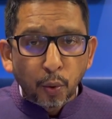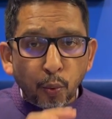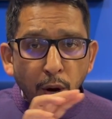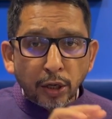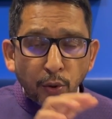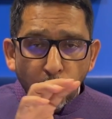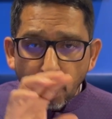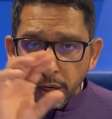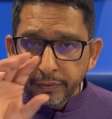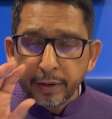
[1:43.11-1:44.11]
what
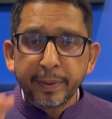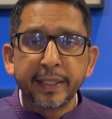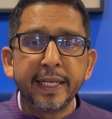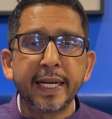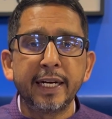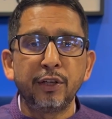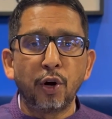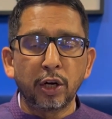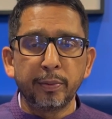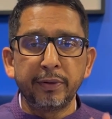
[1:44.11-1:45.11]
all will be there in
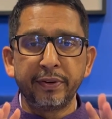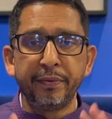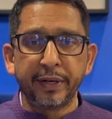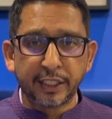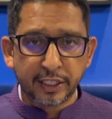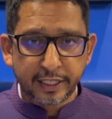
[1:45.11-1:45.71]
document verification